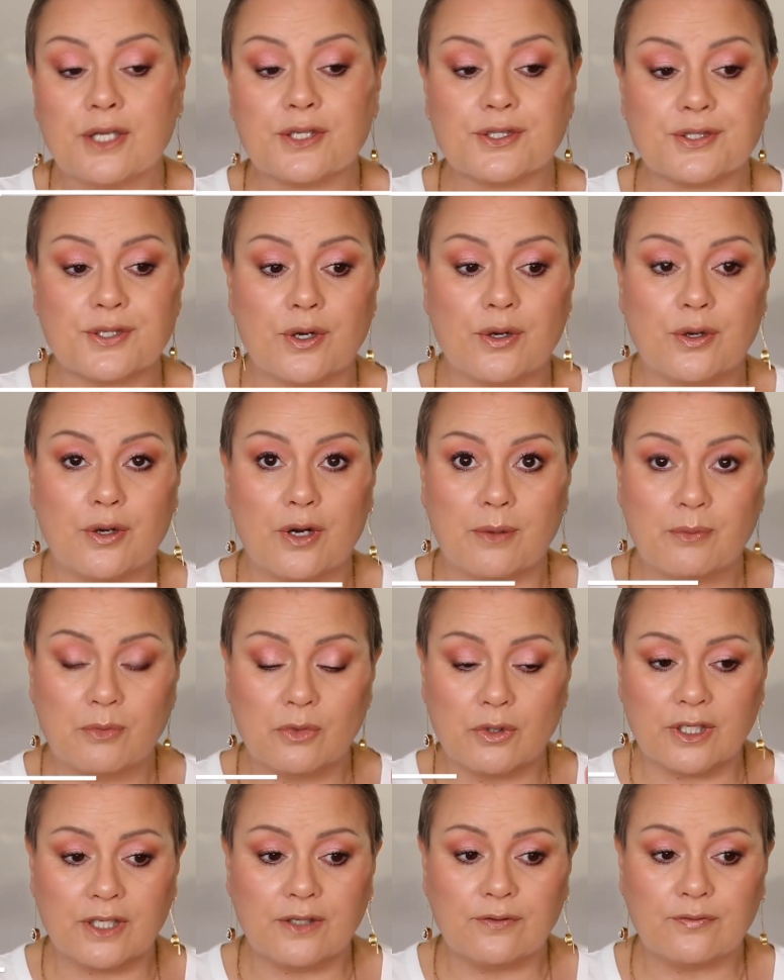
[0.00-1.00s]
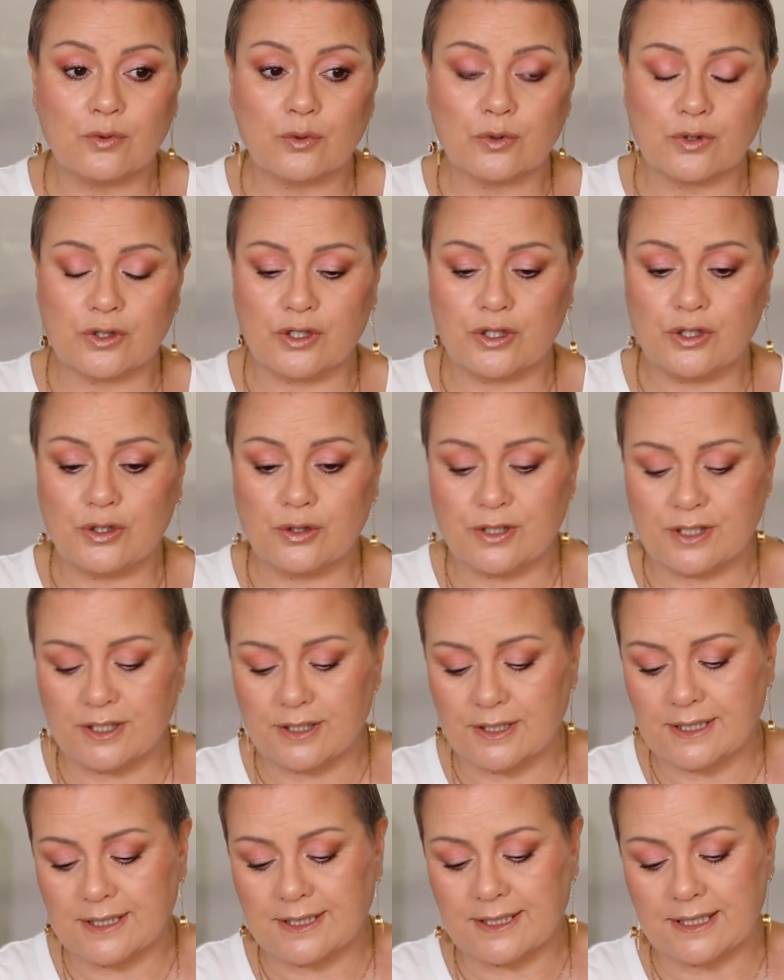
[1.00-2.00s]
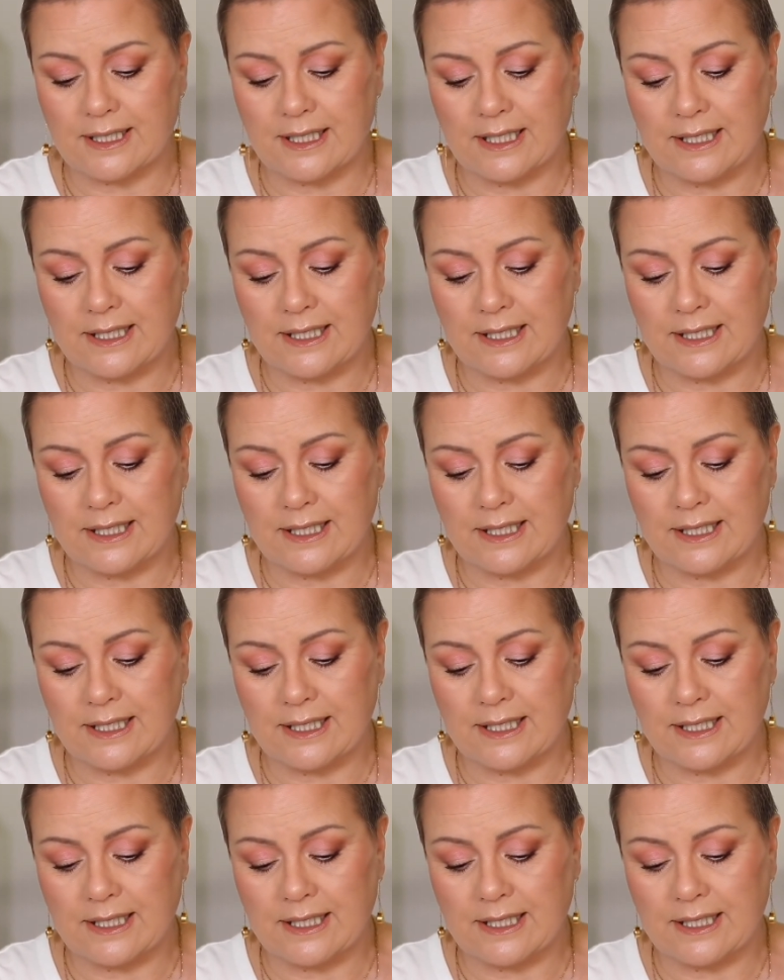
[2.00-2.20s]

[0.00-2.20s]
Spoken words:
So I'm looking forward to using this